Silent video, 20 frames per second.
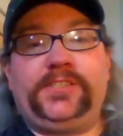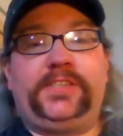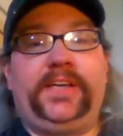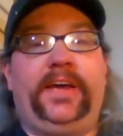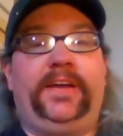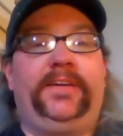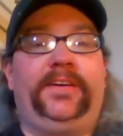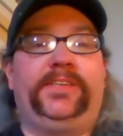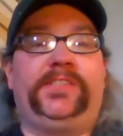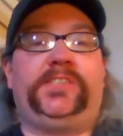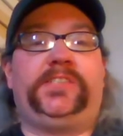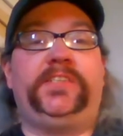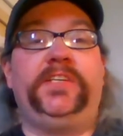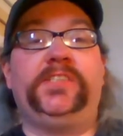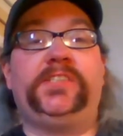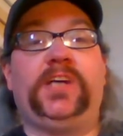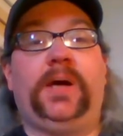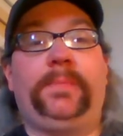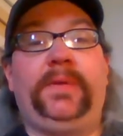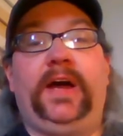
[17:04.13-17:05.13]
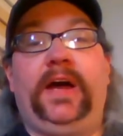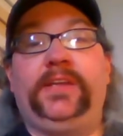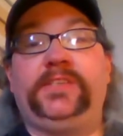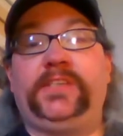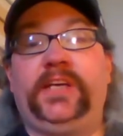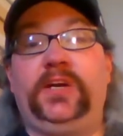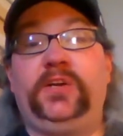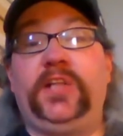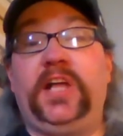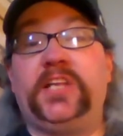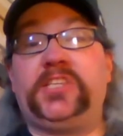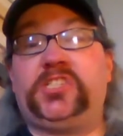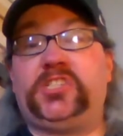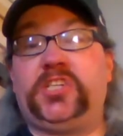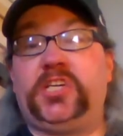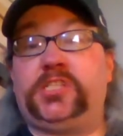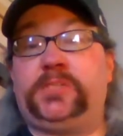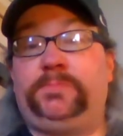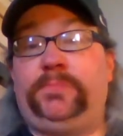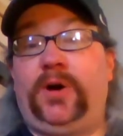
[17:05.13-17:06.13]
Just had a sneeze coming on. It's like, let's
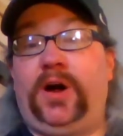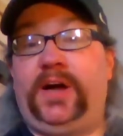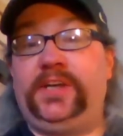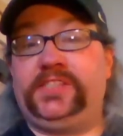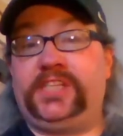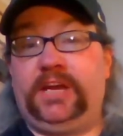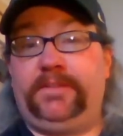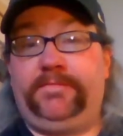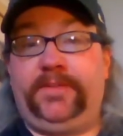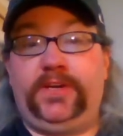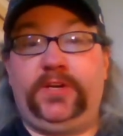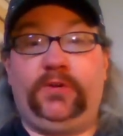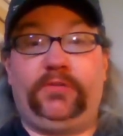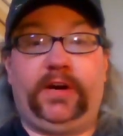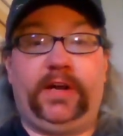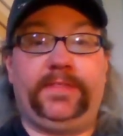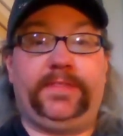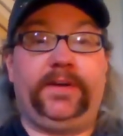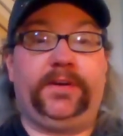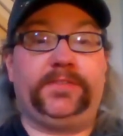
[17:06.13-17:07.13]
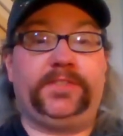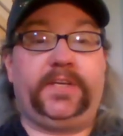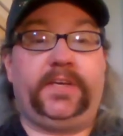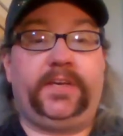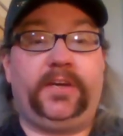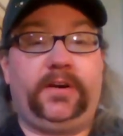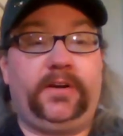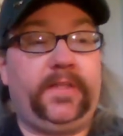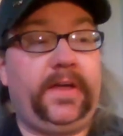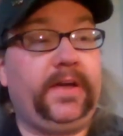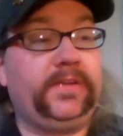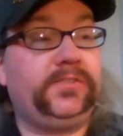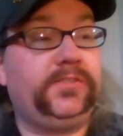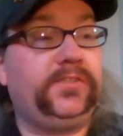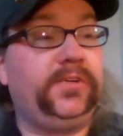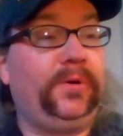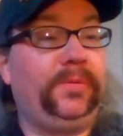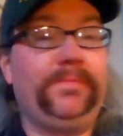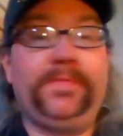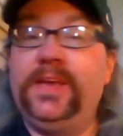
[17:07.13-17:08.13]
just pause that video right there and take care of that.
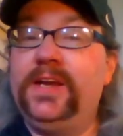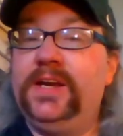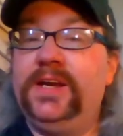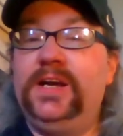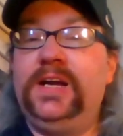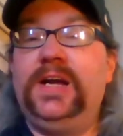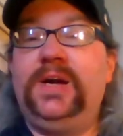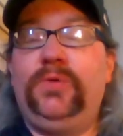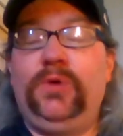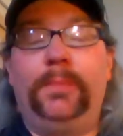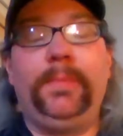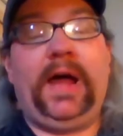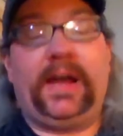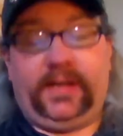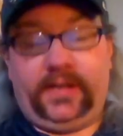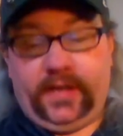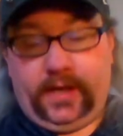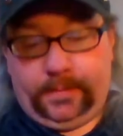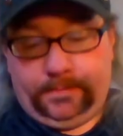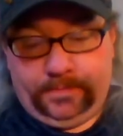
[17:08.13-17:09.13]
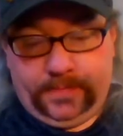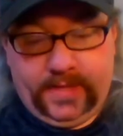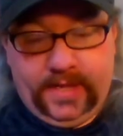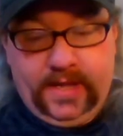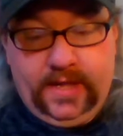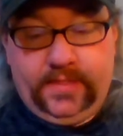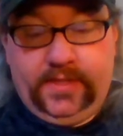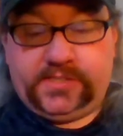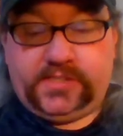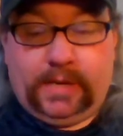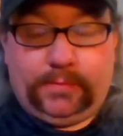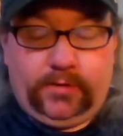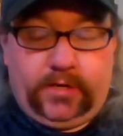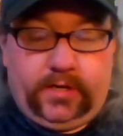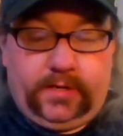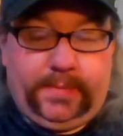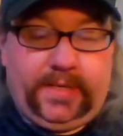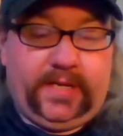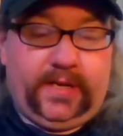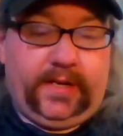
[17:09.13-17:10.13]
So we're back again. This time we're
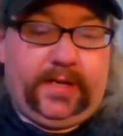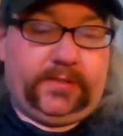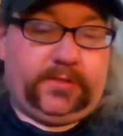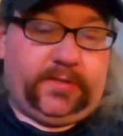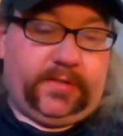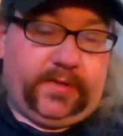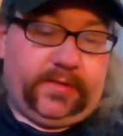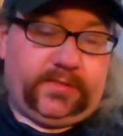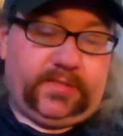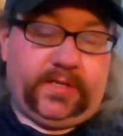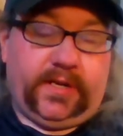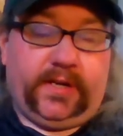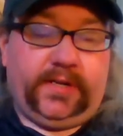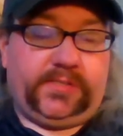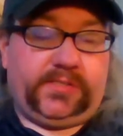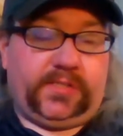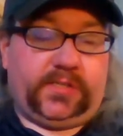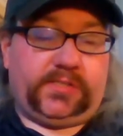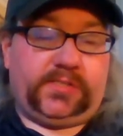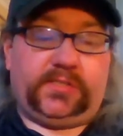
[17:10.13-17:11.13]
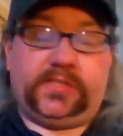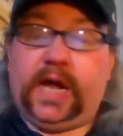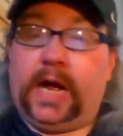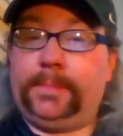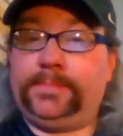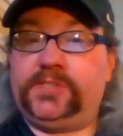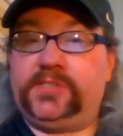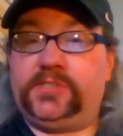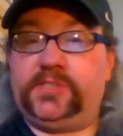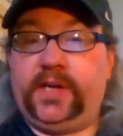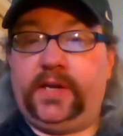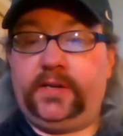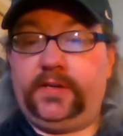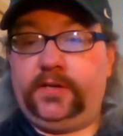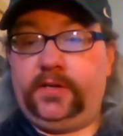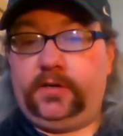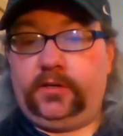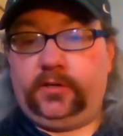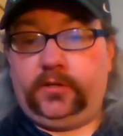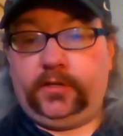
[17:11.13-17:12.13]
going to be getting into the 1996 Topps set
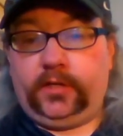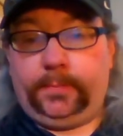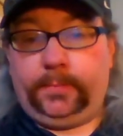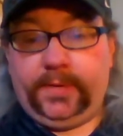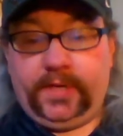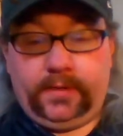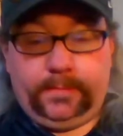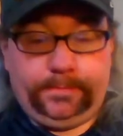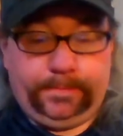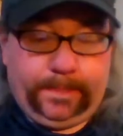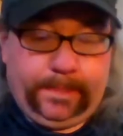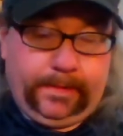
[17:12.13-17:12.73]
here a little bit.